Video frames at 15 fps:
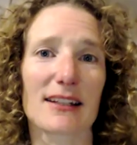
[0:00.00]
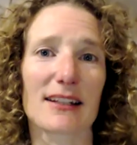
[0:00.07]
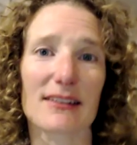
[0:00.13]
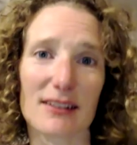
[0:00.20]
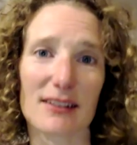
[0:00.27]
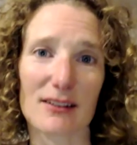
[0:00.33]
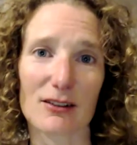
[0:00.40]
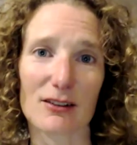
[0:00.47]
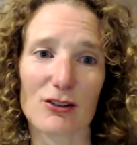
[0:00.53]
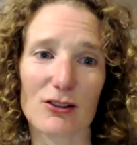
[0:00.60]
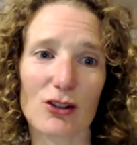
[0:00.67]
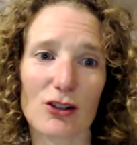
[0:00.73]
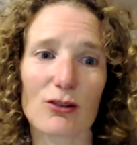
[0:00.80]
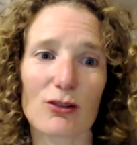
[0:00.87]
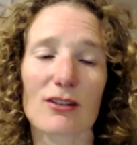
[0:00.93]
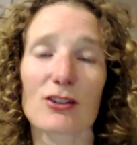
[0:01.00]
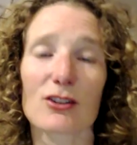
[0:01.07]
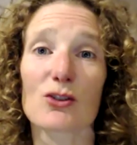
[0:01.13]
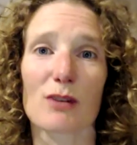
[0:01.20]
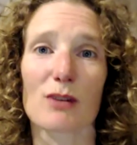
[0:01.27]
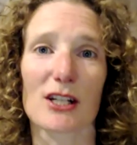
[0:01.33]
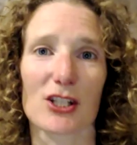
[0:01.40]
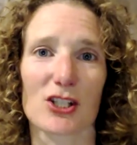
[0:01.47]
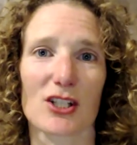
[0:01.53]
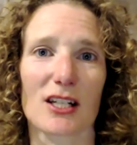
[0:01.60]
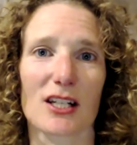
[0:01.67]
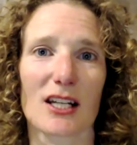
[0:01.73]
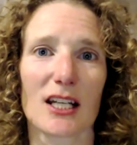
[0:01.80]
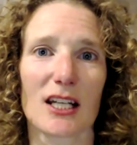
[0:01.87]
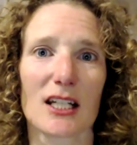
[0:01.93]
That's in this acute
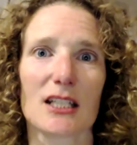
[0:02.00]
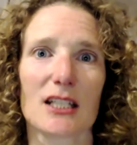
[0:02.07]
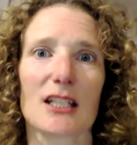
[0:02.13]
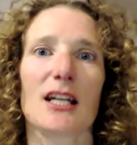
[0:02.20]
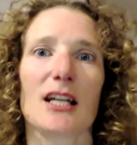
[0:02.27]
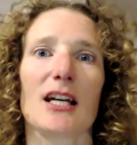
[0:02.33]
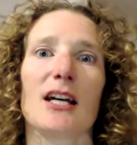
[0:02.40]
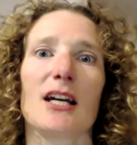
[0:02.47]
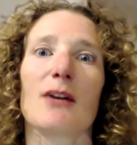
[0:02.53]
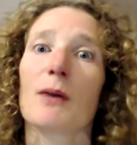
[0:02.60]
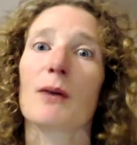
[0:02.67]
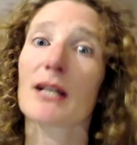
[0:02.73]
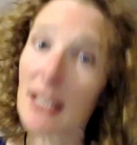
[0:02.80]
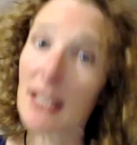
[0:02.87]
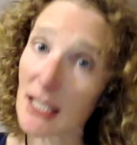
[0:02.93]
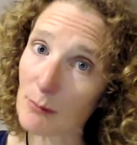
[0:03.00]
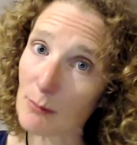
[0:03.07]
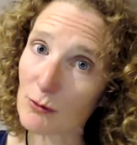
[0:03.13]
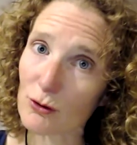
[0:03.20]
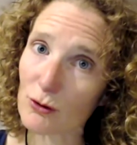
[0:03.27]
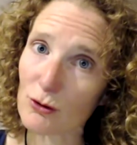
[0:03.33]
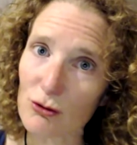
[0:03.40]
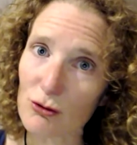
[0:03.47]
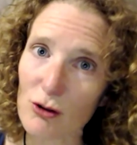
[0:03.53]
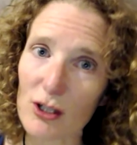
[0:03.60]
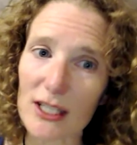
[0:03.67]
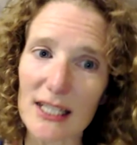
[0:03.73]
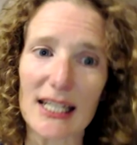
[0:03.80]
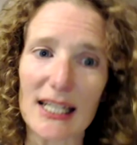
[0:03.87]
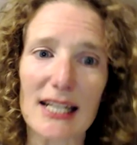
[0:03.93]
situation. When it comes to
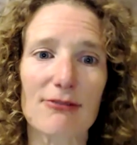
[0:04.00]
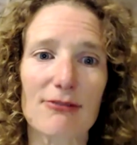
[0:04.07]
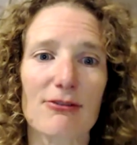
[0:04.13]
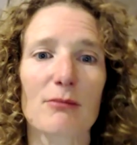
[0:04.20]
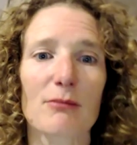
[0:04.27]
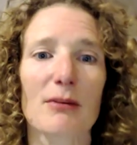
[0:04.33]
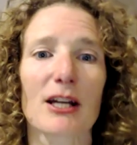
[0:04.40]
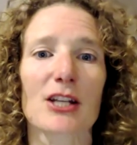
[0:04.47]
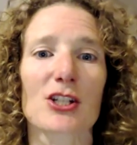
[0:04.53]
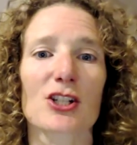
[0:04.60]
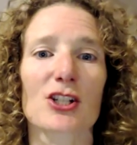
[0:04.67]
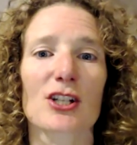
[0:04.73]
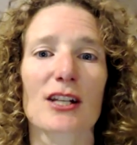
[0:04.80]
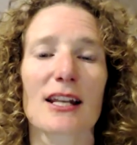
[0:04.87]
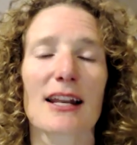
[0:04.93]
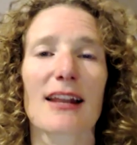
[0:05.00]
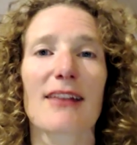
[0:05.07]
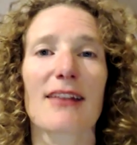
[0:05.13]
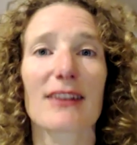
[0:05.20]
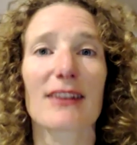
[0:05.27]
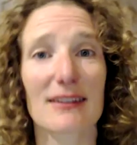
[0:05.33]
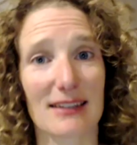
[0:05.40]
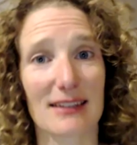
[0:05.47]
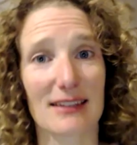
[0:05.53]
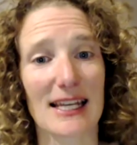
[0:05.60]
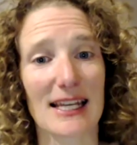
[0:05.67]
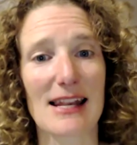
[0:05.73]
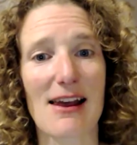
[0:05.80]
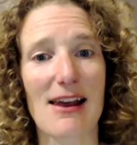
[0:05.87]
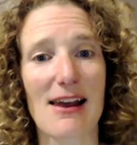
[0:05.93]
chronic inflammation, this
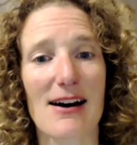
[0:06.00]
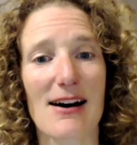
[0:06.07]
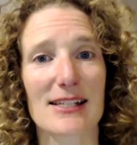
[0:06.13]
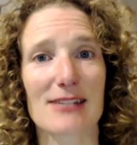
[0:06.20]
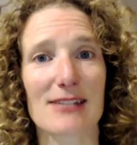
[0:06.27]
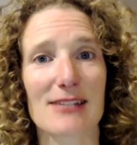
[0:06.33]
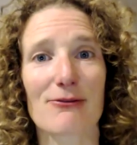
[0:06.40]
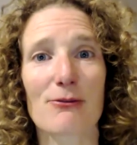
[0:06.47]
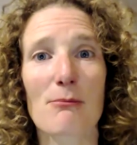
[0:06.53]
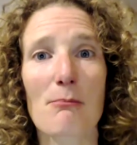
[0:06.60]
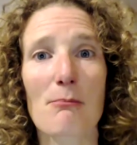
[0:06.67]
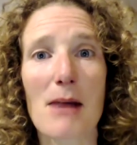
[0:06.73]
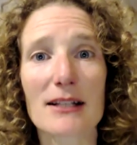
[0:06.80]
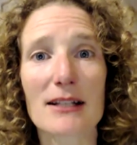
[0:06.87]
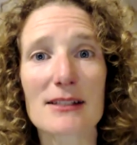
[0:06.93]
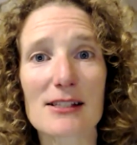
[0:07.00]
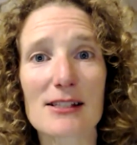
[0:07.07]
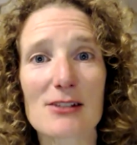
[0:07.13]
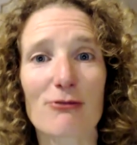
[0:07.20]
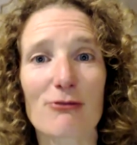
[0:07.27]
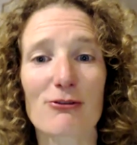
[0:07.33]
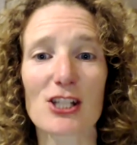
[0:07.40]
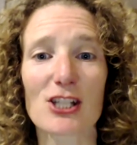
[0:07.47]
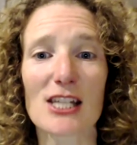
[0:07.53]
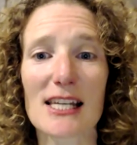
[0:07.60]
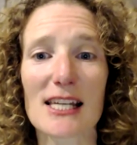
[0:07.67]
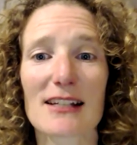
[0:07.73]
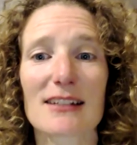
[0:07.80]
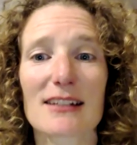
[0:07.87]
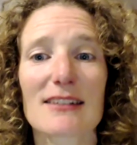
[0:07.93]
can last for months or for
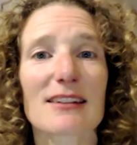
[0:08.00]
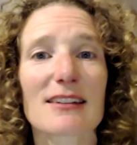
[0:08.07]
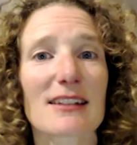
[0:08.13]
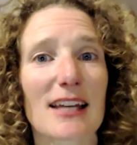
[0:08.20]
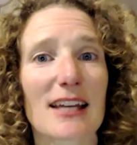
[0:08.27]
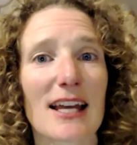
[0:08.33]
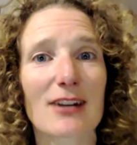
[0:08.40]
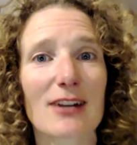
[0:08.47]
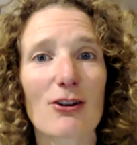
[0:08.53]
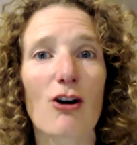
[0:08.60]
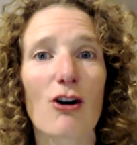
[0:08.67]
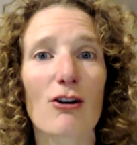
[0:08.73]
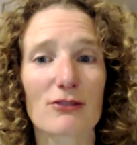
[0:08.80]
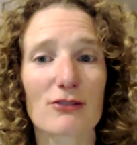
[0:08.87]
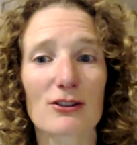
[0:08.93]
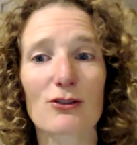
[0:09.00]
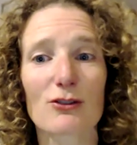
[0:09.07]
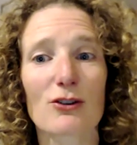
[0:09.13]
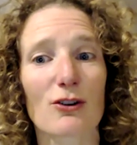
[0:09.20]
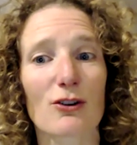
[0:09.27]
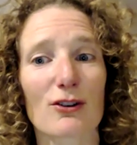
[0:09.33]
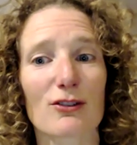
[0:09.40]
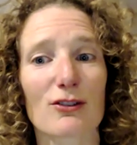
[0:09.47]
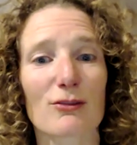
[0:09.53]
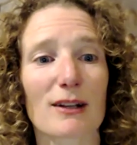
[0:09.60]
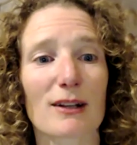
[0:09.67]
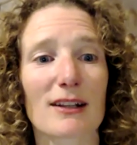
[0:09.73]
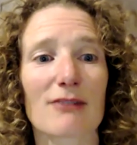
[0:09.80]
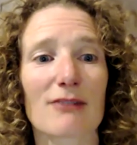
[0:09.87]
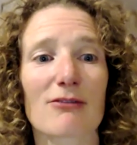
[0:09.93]
years, and it often occurs
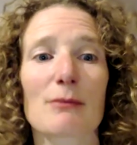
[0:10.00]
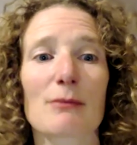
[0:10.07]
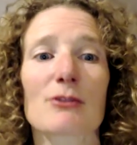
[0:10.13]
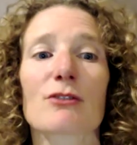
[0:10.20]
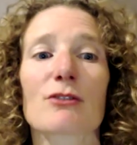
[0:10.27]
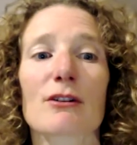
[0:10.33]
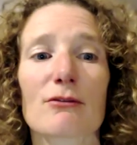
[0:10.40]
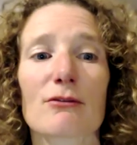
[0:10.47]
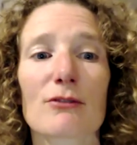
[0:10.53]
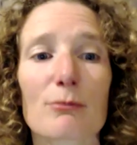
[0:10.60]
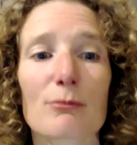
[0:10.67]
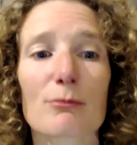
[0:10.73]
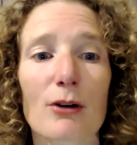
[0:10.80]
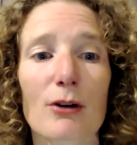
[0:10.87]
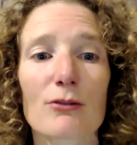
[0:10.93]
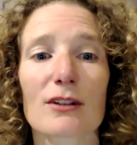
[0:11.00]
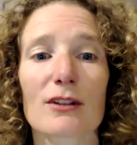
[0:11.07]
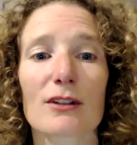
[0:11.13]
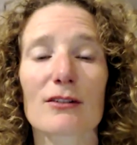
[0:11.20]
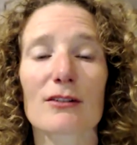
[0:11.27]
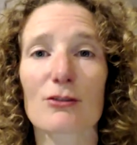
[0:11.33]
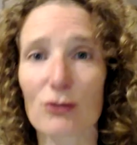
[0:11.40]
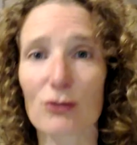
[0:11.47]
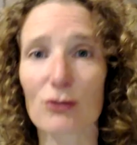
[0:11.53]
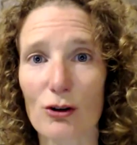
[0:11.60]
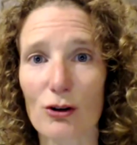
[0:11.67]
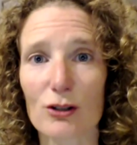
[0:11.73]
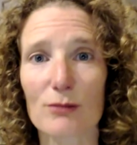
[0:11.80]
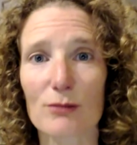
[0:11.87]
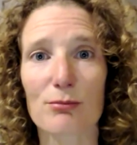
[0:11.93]
when the inflammatory process is
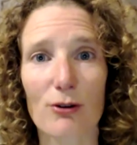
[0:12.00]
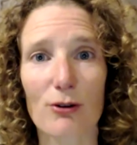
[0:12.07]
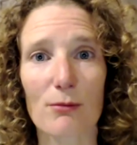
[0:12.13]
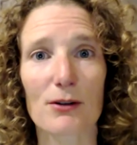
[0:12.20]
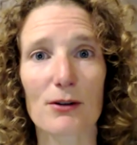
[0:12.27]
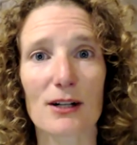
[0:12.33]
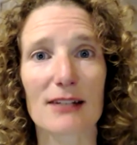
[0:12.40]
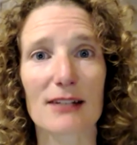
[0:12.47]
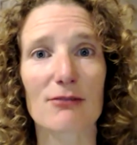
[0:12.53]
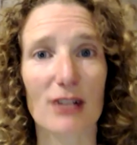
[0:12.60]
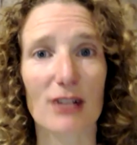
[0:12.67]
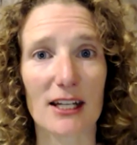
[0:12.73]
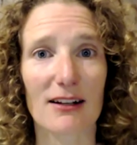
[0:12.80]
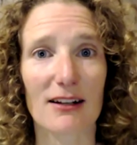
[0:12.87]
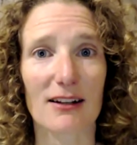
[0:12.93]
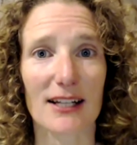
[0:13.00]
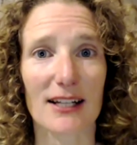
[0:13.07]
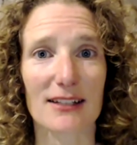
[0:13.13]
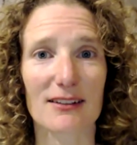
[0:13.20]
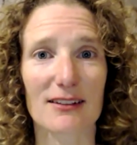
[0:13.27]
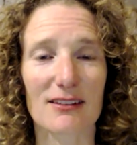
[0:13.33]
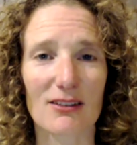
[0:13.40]
not properly regulated.